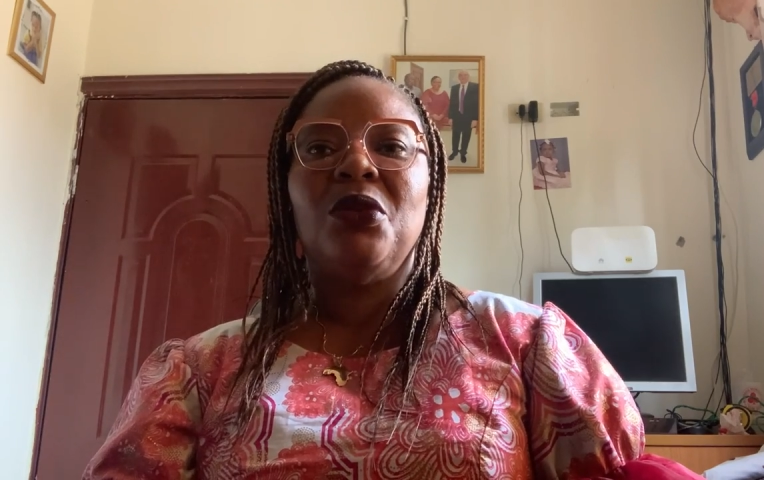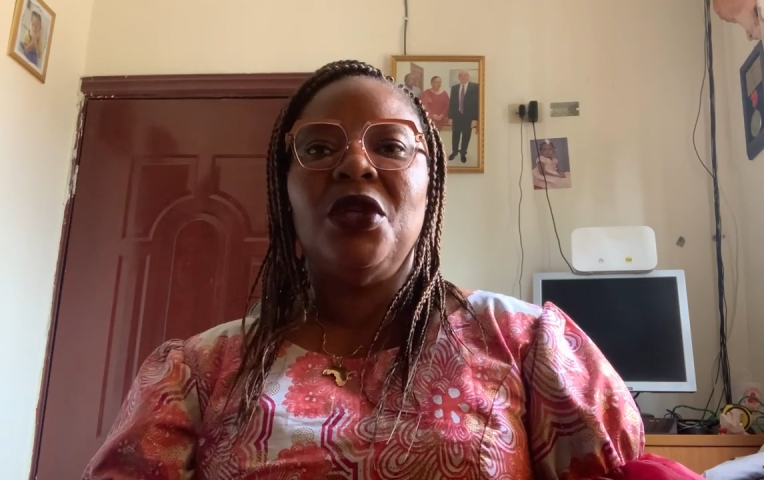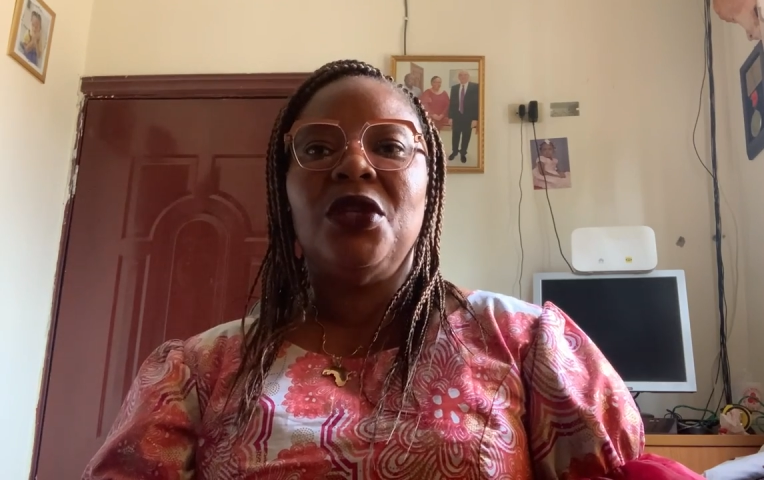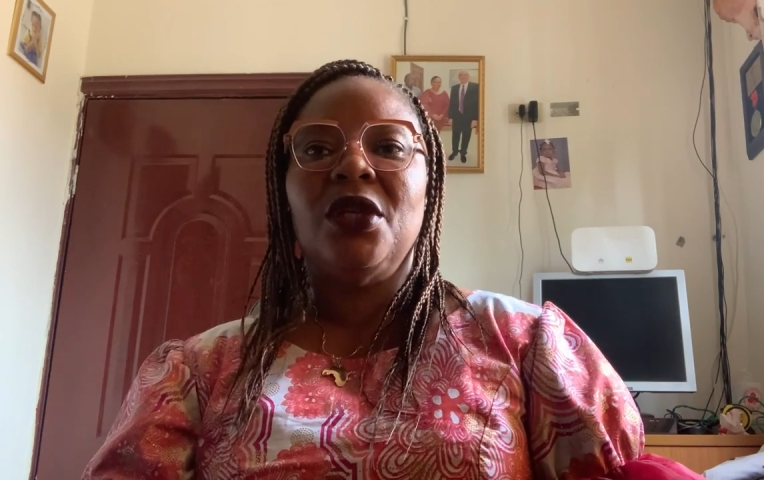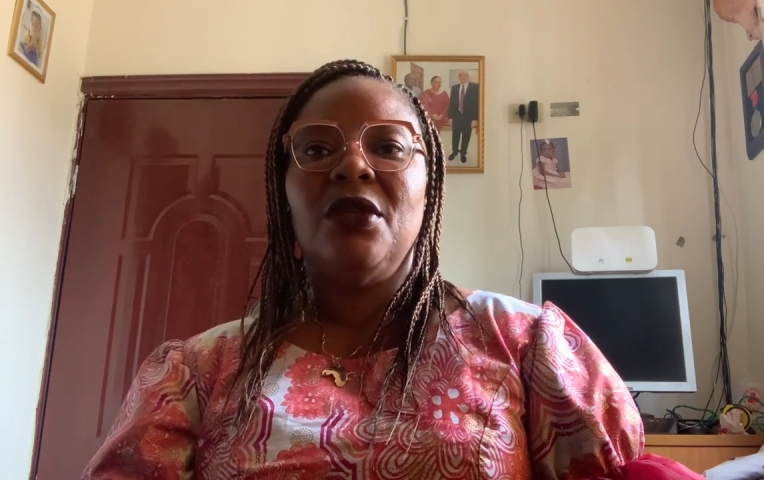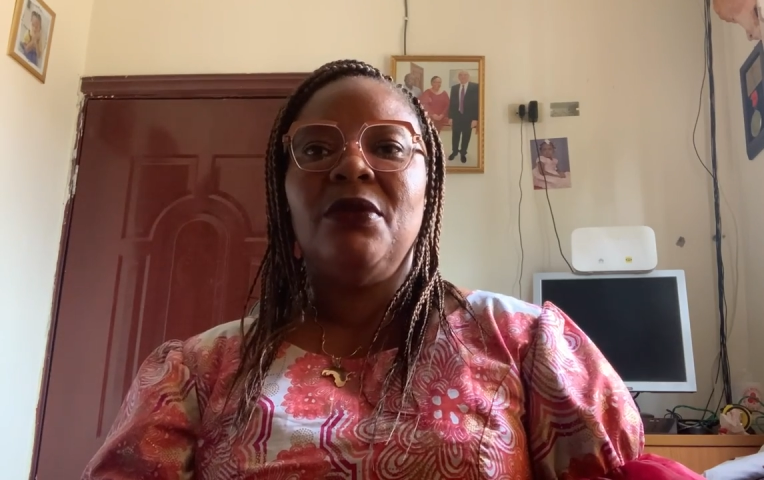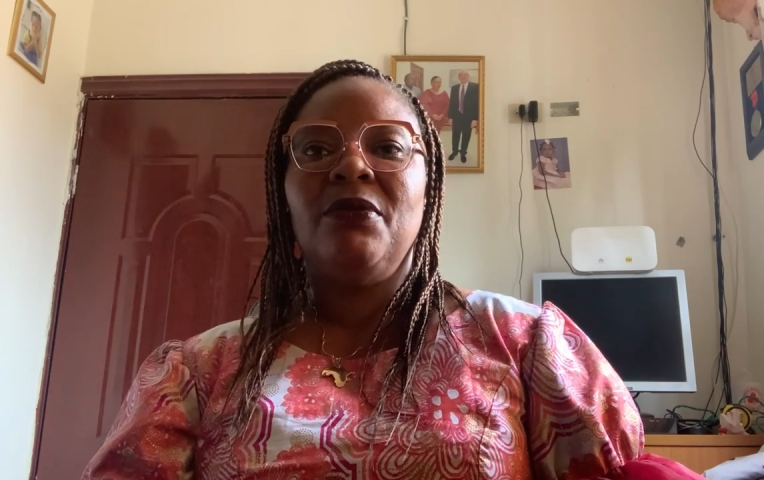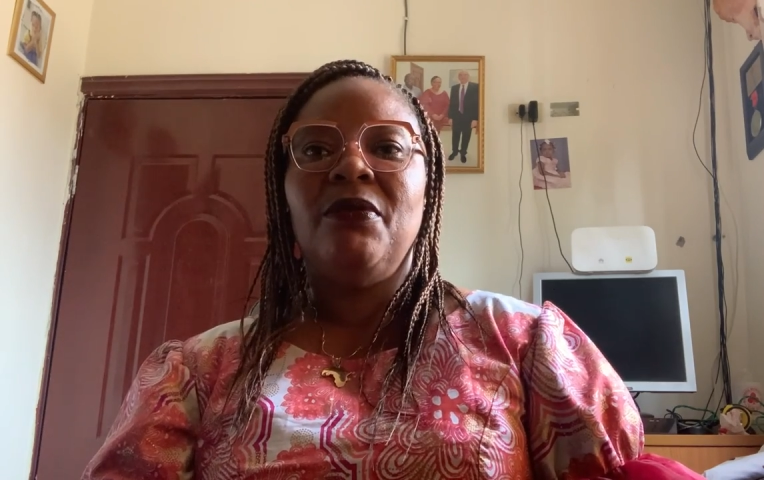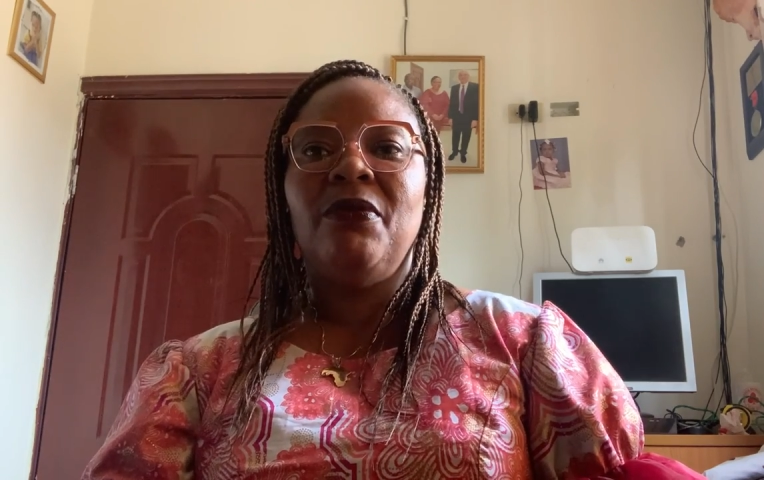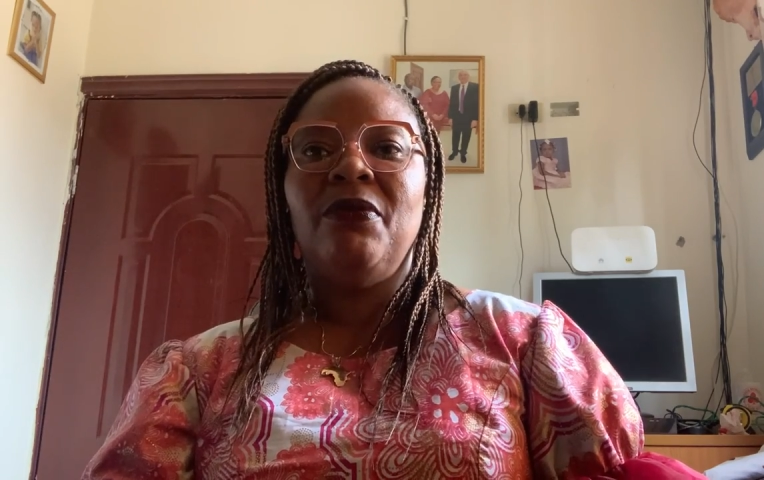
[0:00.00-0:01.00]
region.
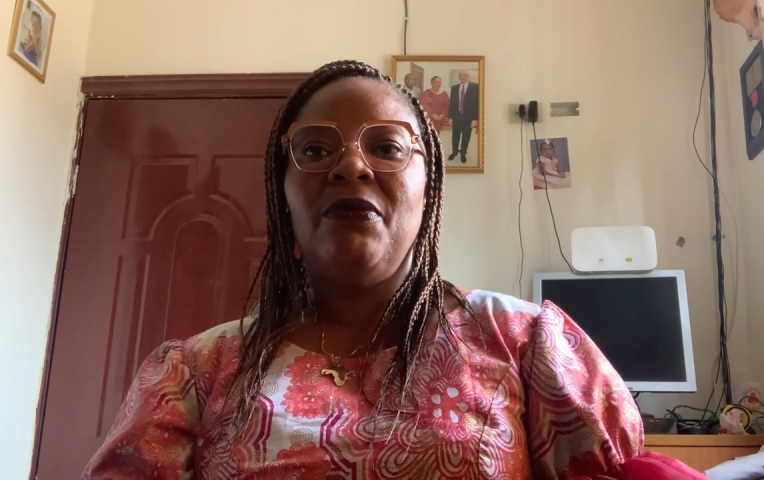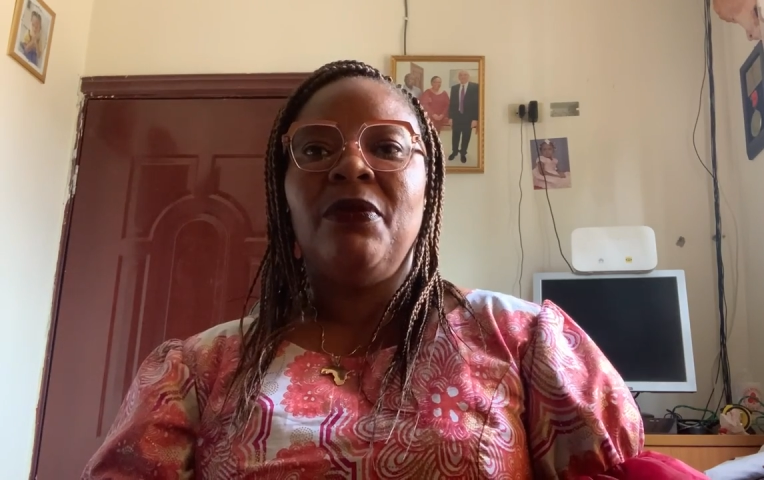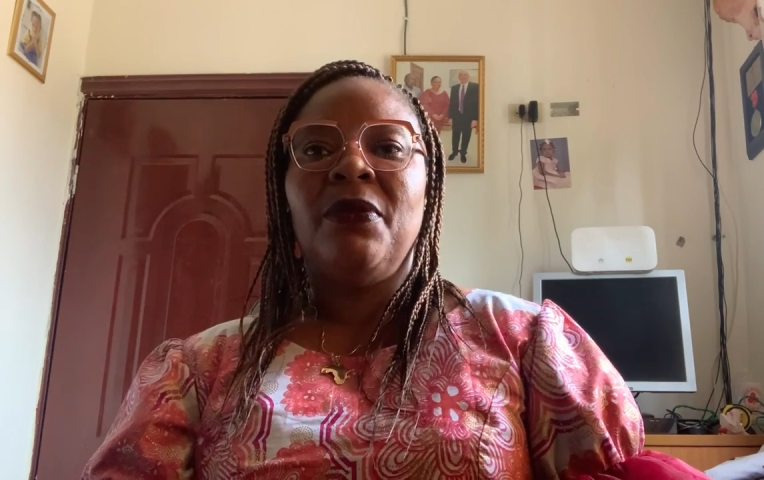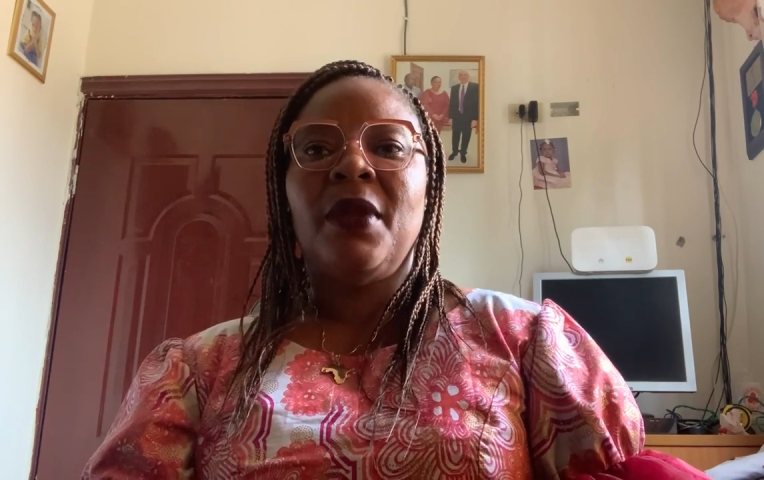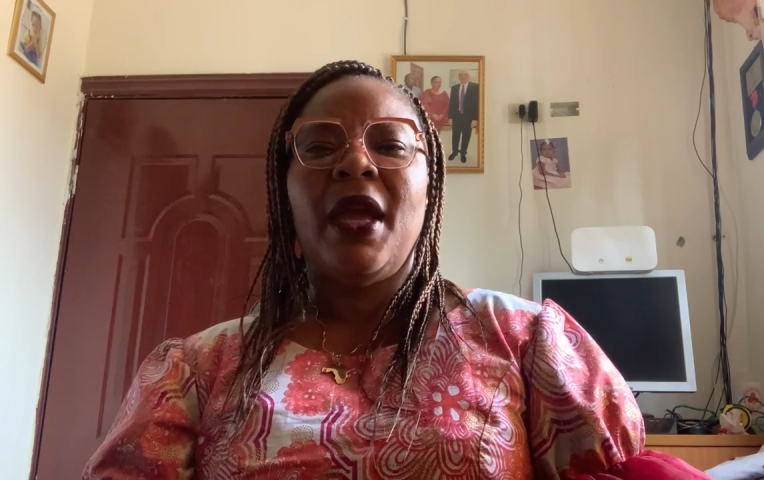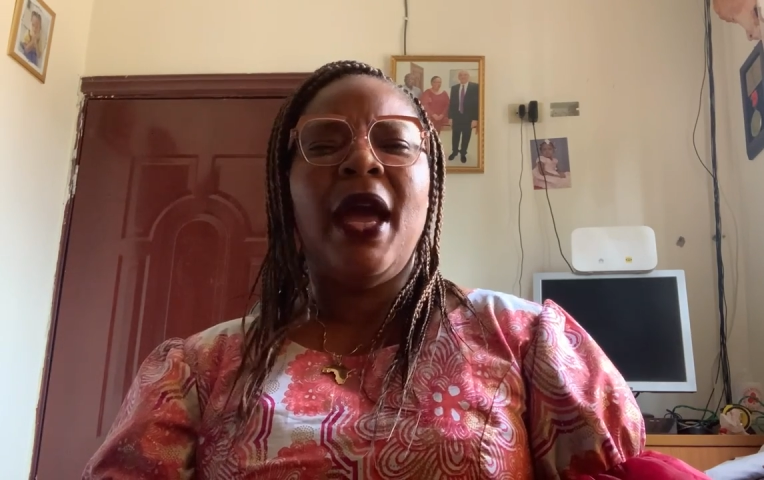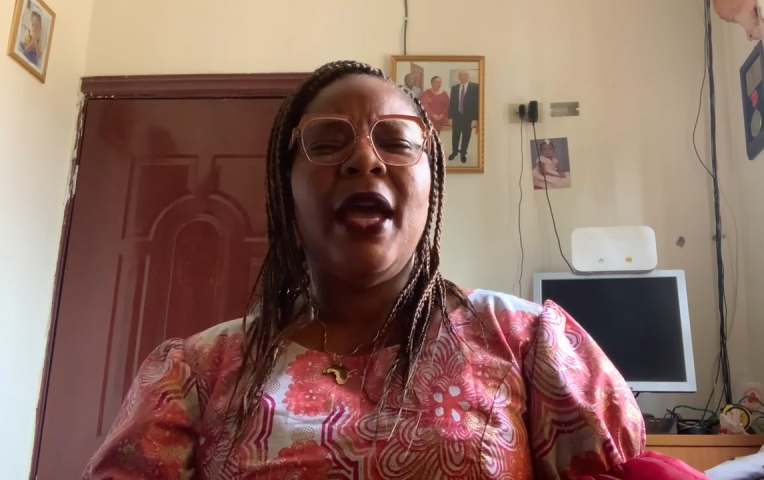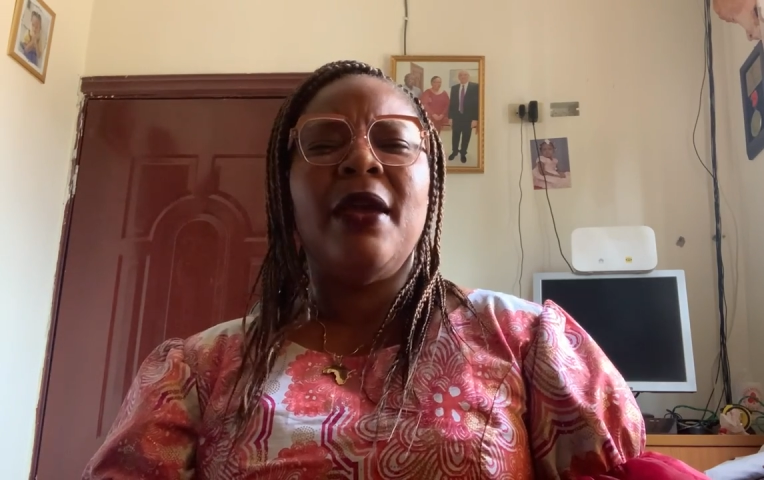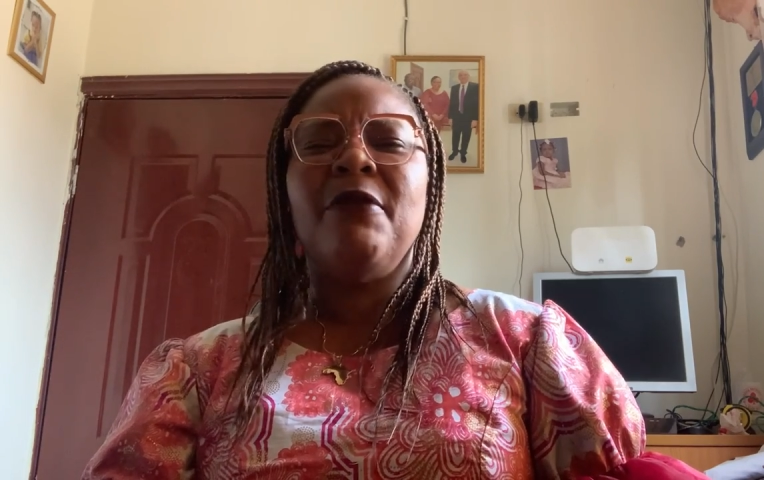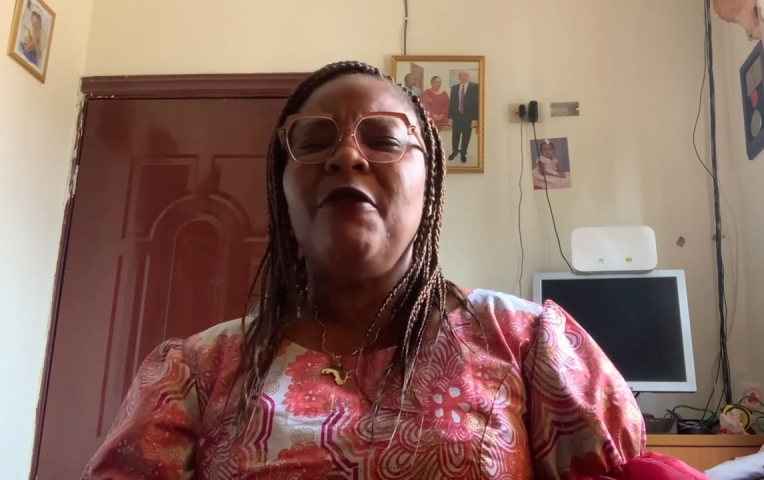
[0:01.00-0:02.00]
I
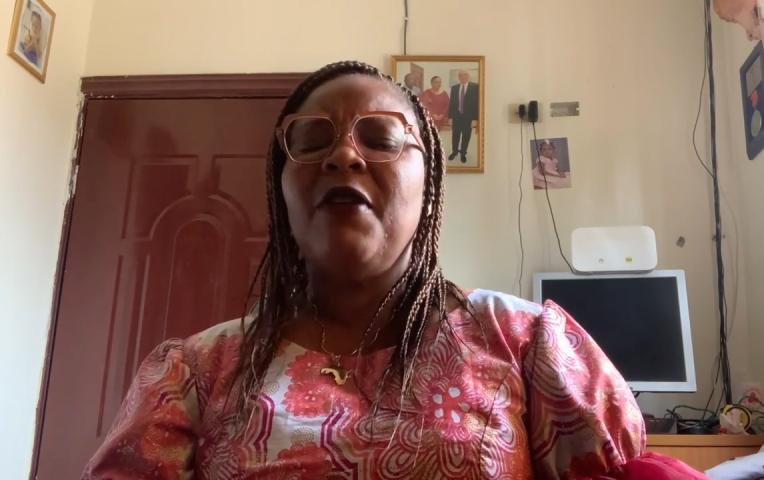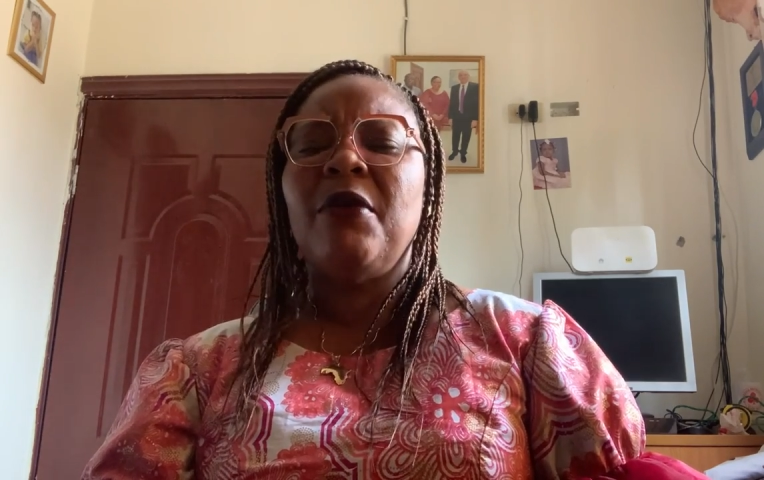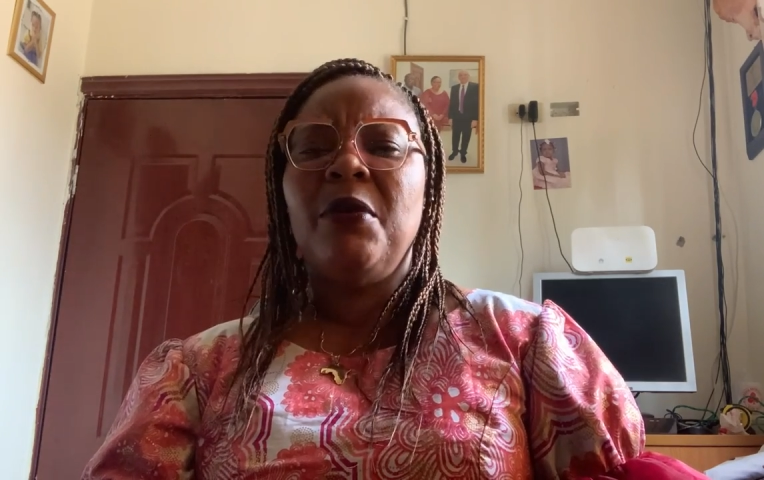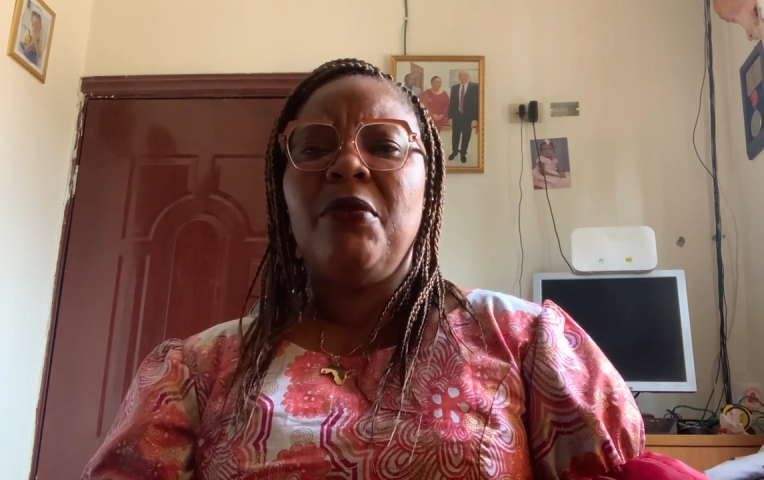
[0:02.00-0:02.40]
am very